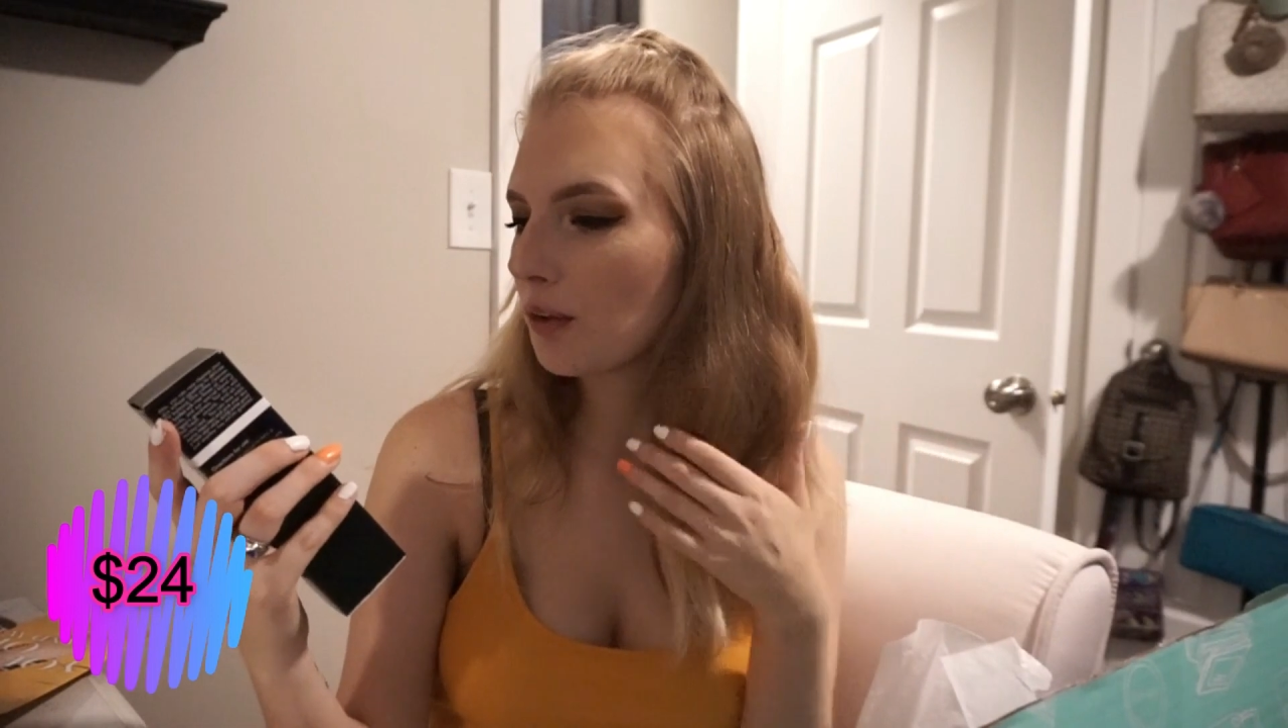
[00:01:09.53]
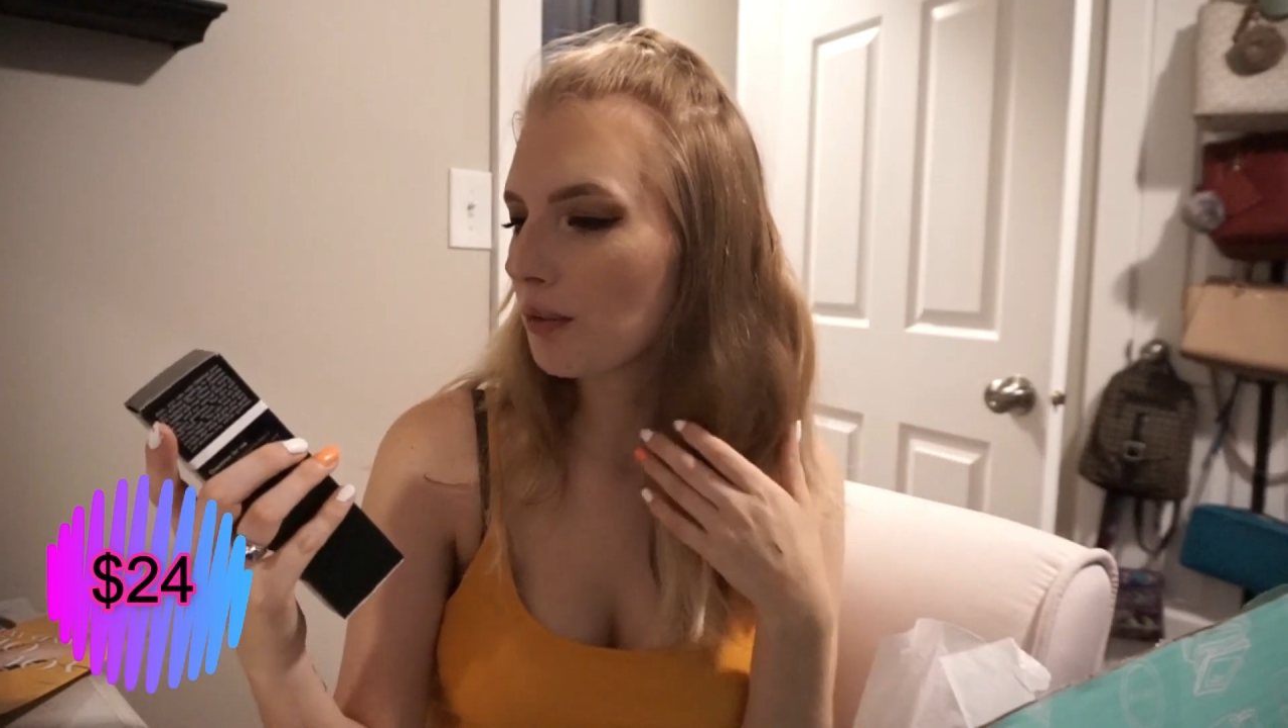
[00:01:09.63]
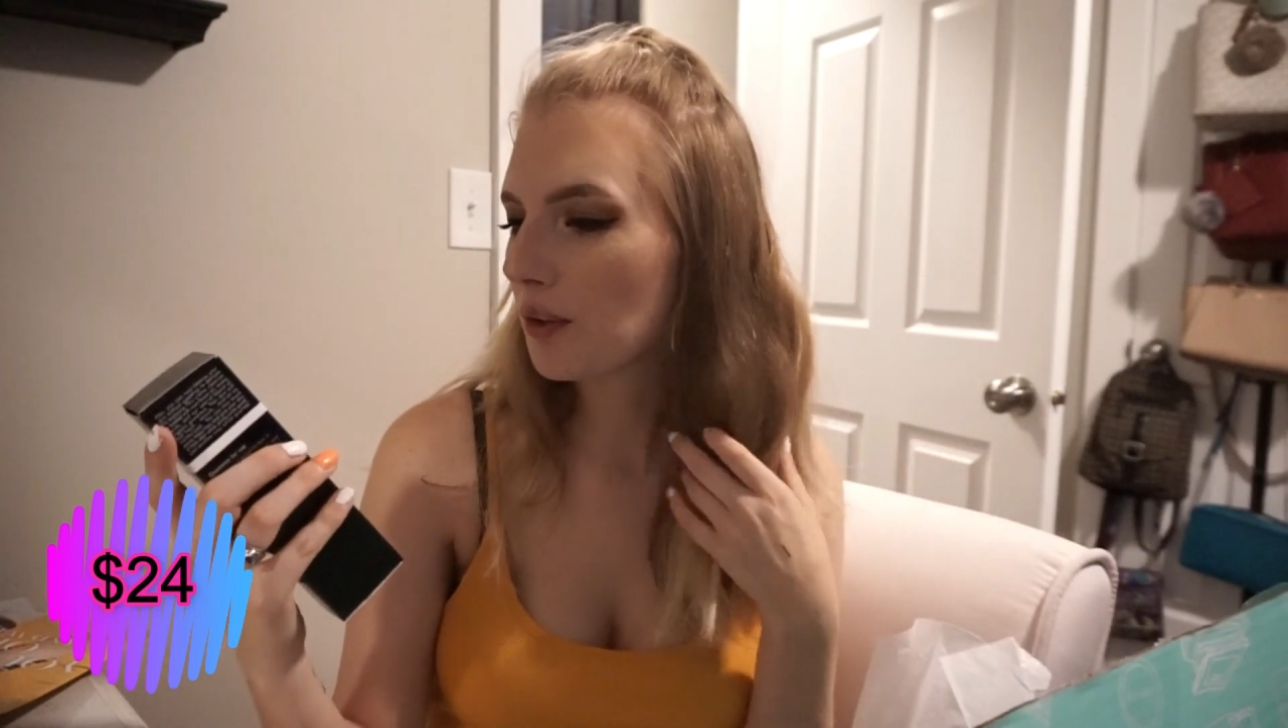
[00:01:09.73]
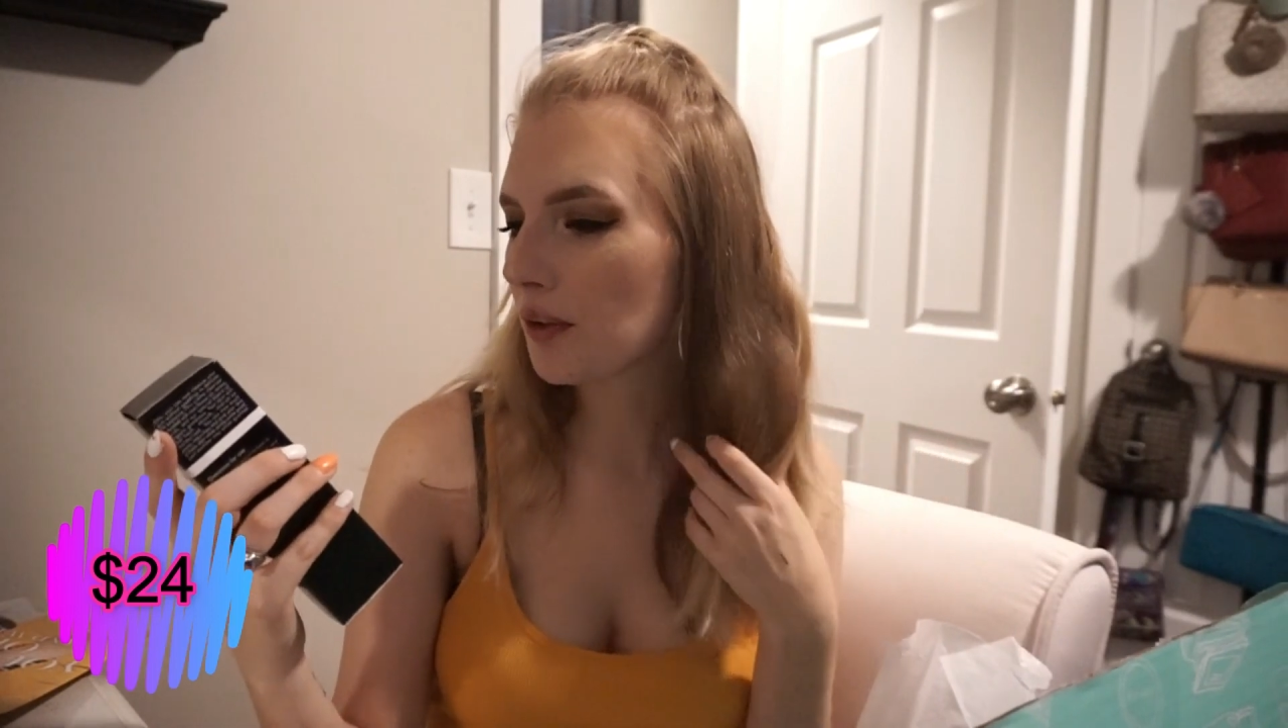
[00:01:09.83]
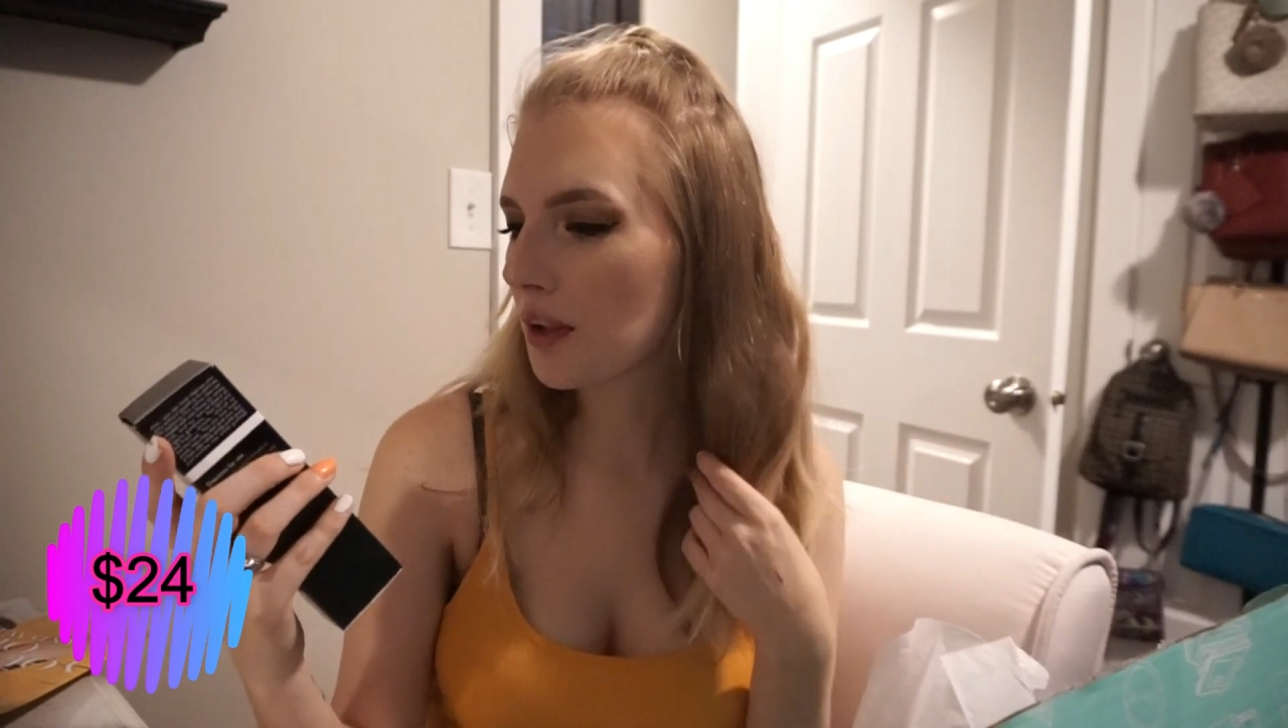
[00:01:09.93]

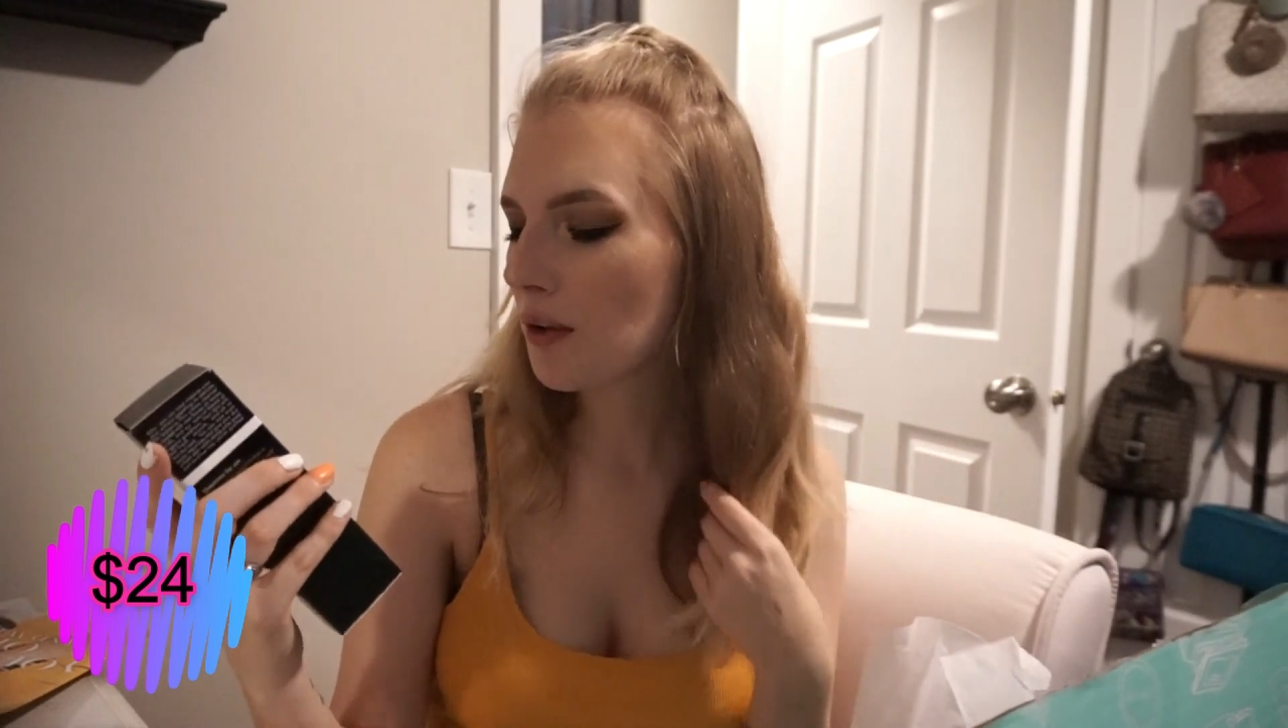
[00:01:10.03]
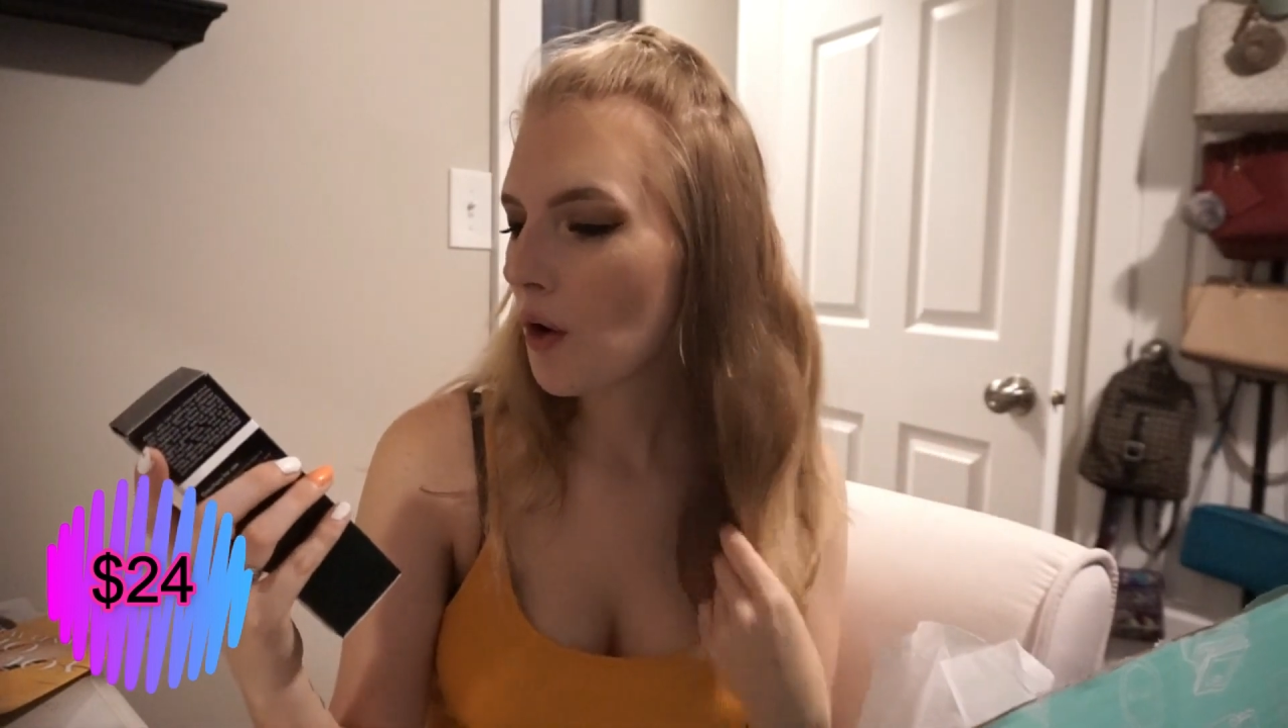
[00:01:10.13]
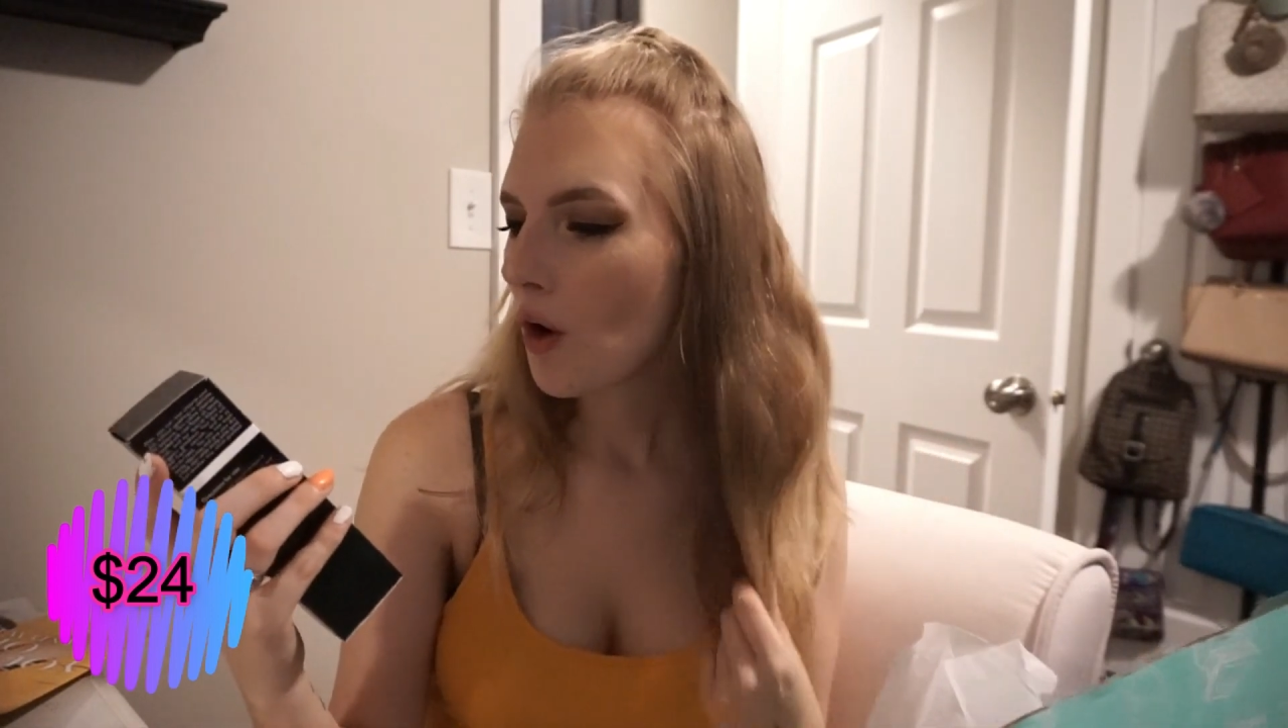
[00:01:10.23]
Beauty